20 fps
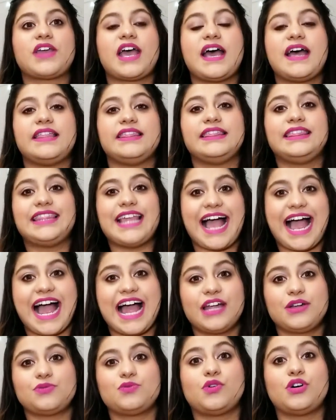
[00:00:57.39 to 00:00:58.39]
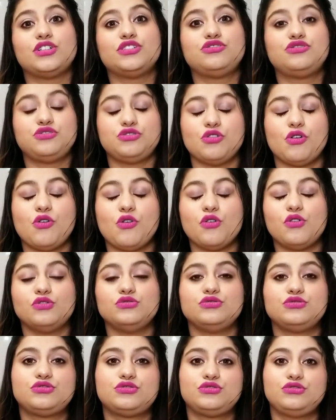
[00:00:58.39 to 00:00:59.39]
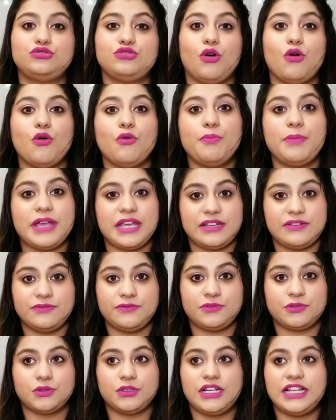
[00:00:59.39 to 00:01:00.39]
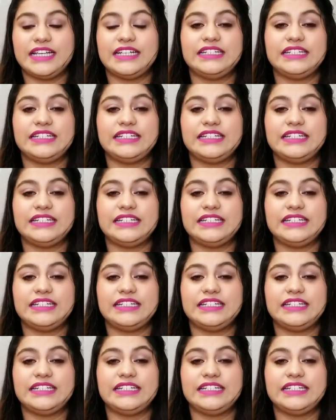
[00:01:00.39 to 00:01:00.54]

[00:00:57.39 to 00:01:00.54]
and that was so painful.